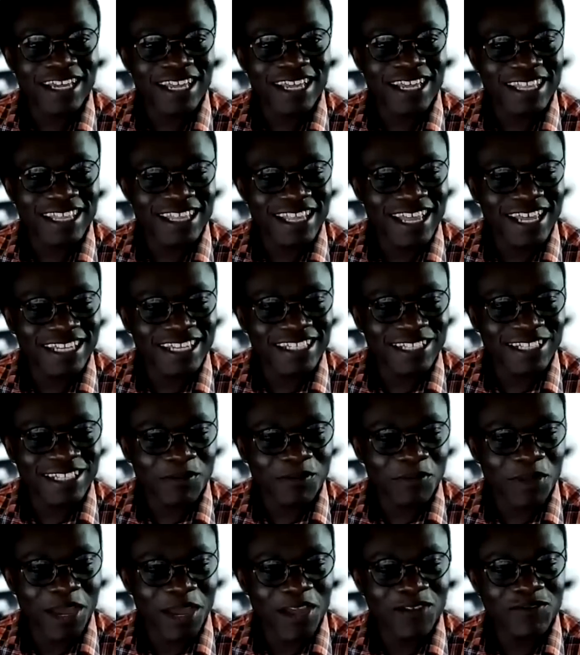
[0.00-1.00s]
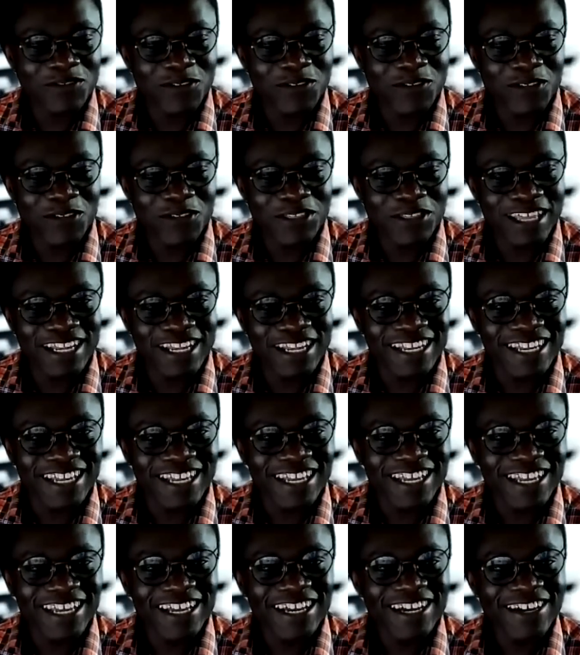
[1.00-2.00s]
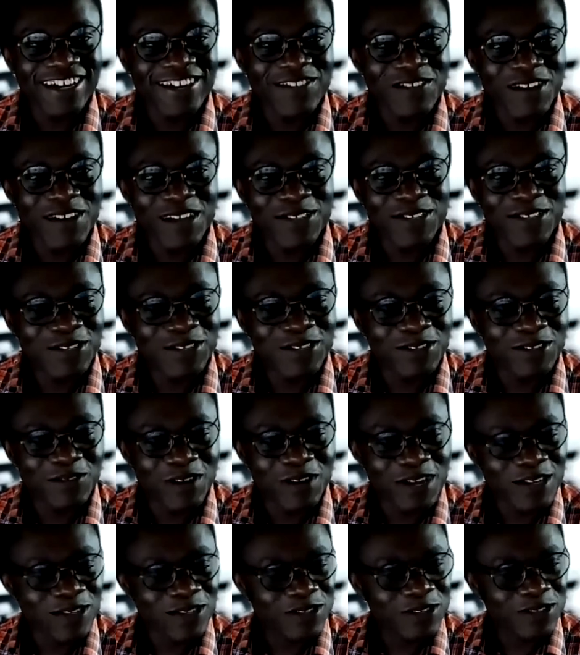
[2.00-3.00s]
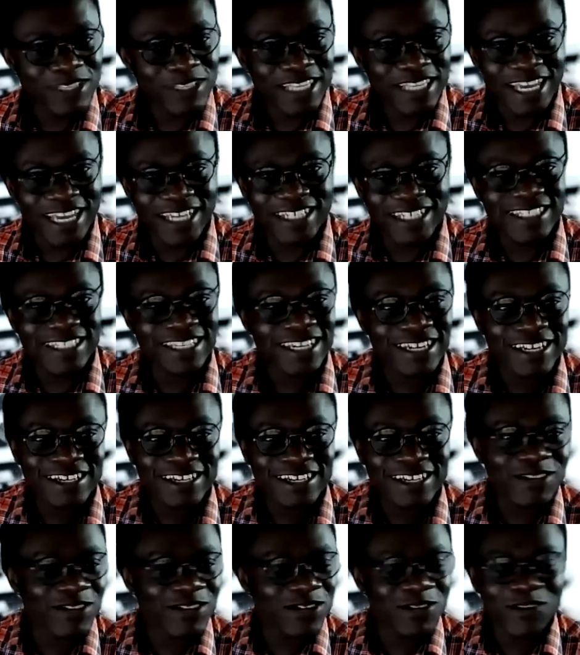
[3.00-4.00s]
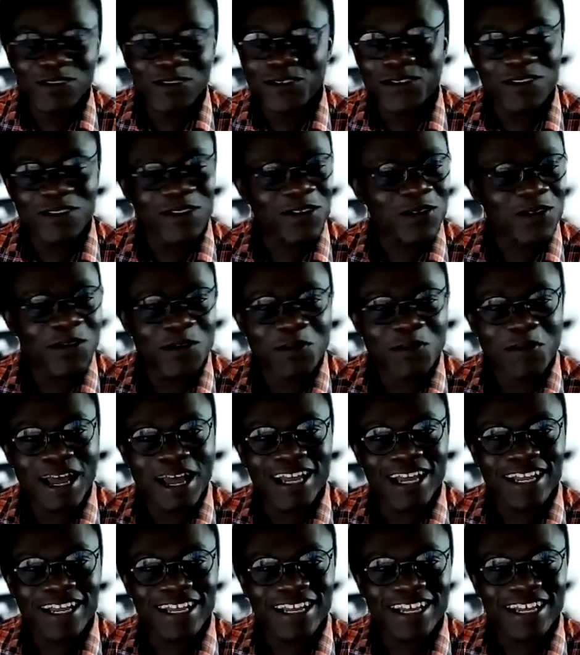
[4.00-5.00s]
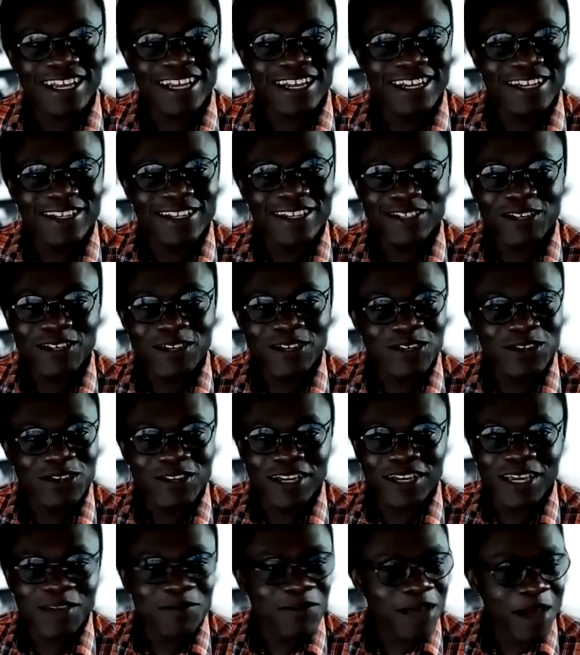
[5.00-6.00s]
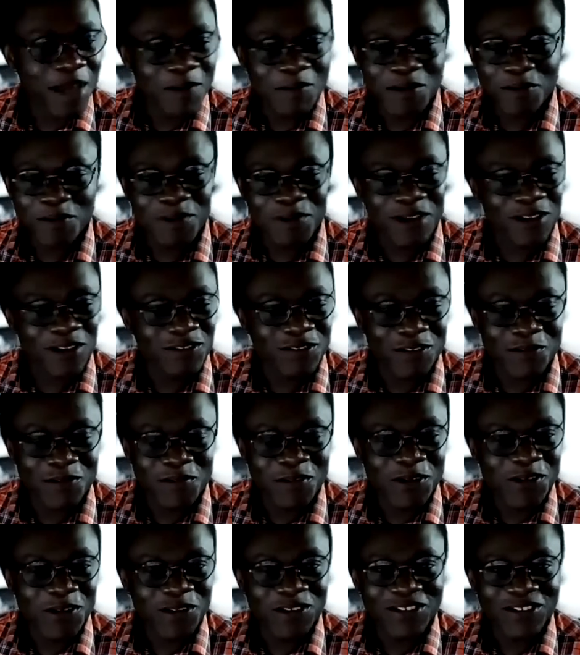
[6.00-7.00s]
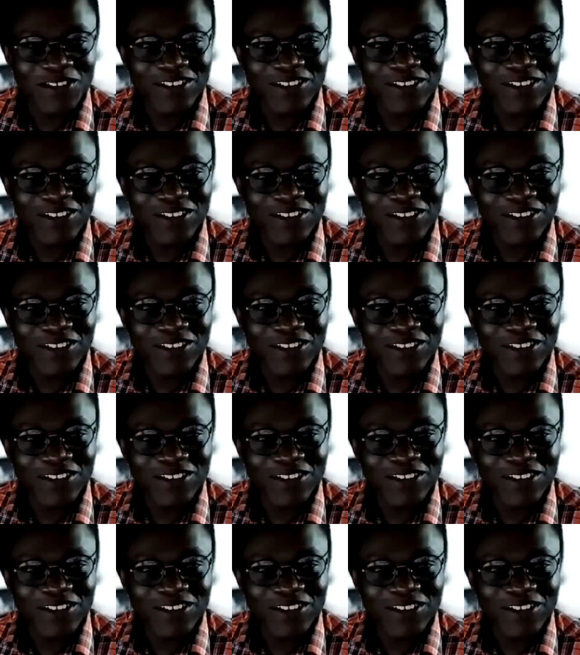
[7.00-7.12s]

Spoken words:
And that's the painful thing. Once you taste it, you're not going to go back. So you keep coming back for more.